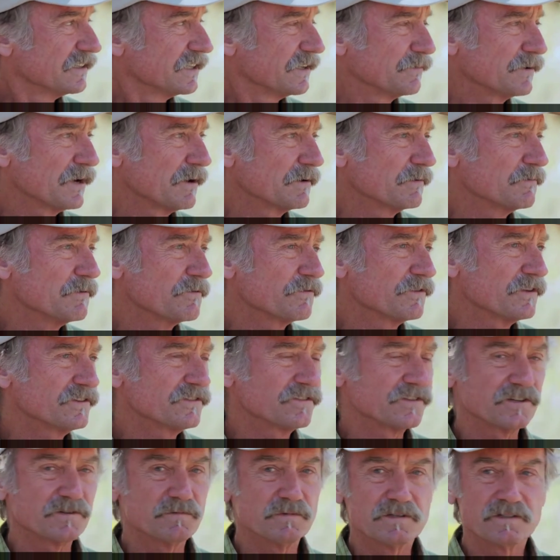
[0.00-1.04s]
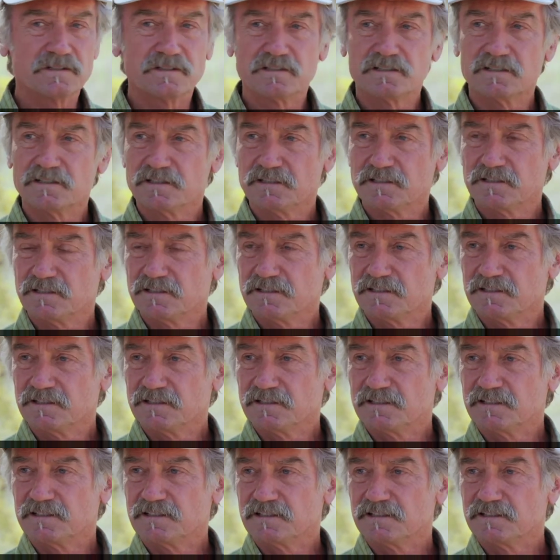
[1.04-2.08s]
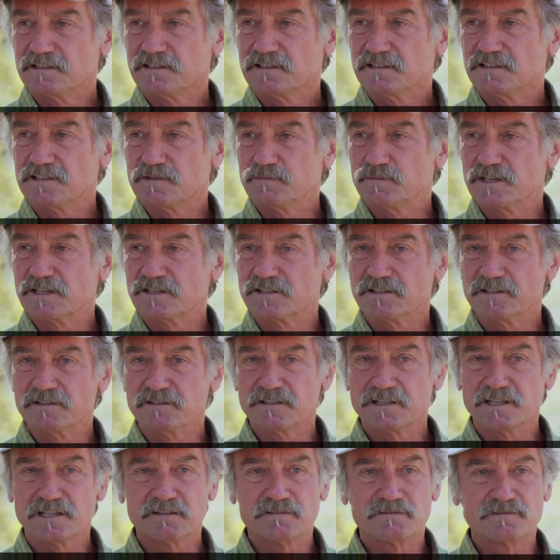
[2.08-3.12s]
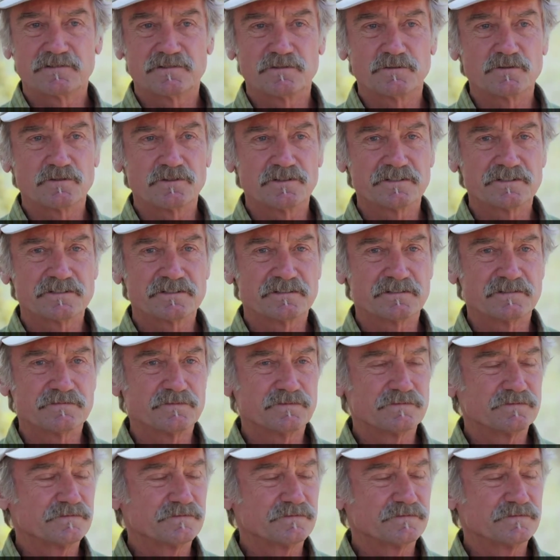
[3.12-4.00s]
They probably won't this year, but it's a big deal. They have tours and...